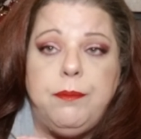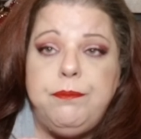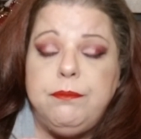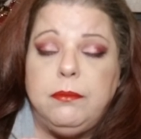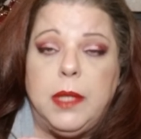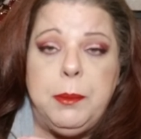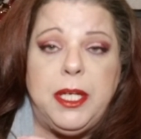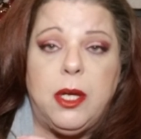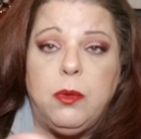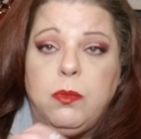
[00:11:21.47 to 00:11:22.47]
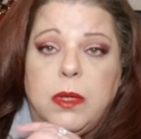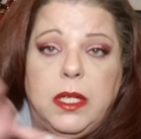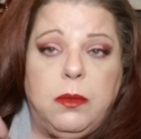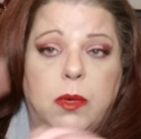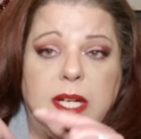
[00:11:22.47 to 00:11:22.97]
Let me know what you
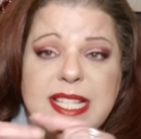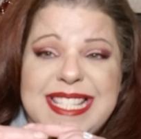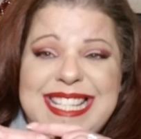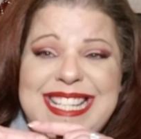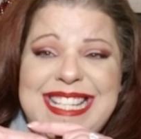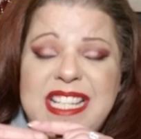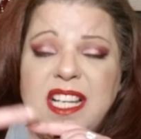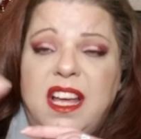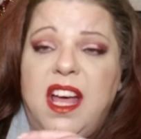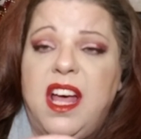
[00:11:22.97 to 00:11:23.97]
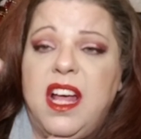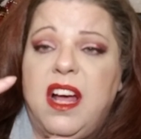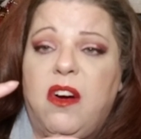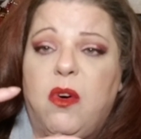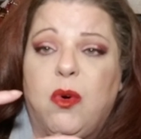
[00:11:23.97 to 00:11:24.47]
want to see,
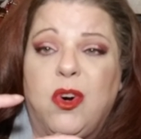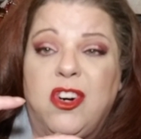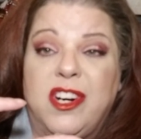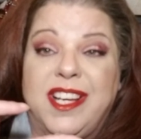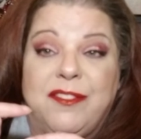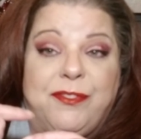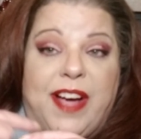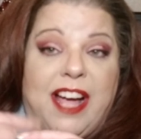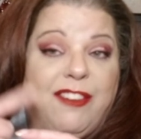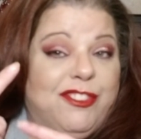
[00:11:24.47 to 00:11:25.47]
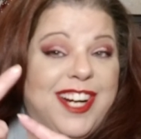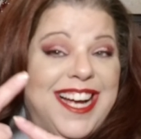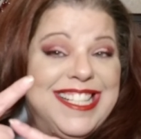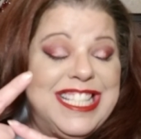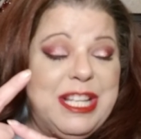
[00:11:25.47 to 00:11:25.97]
or if I
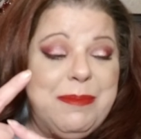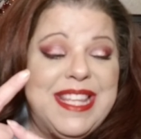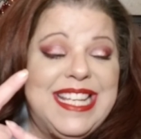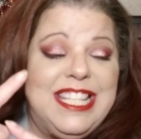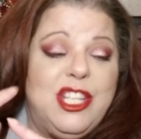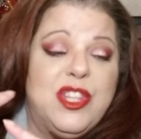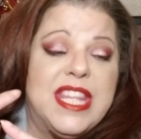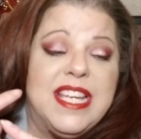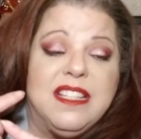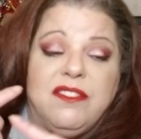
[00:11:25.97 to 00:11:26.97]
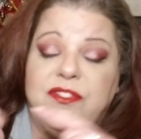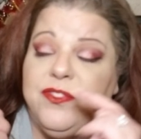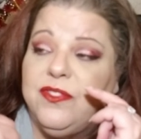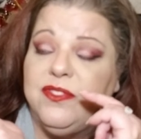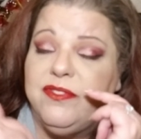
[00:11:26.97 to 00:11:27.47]
forgot something and you think of
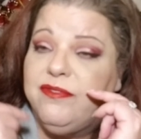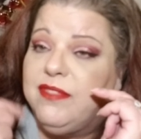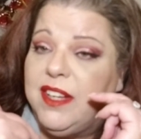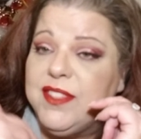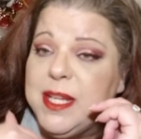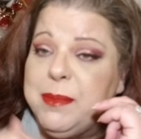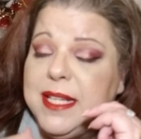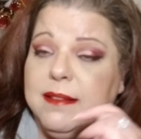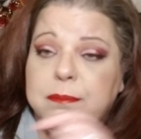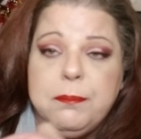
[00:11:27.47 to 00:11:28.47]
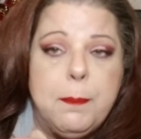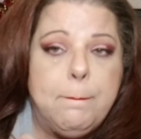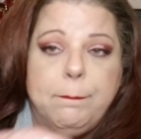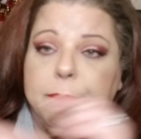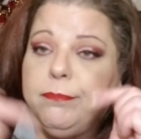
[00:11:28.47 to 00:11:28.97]
something,
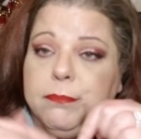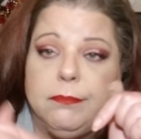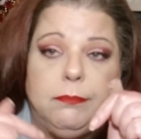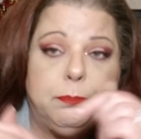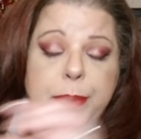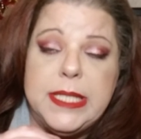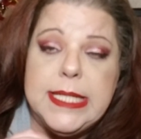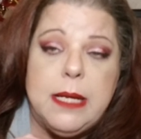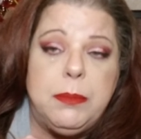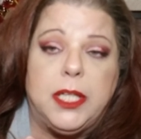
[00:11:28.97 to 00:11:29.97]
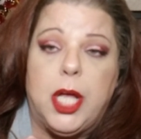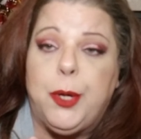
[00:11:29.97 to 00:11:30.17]
put it down below.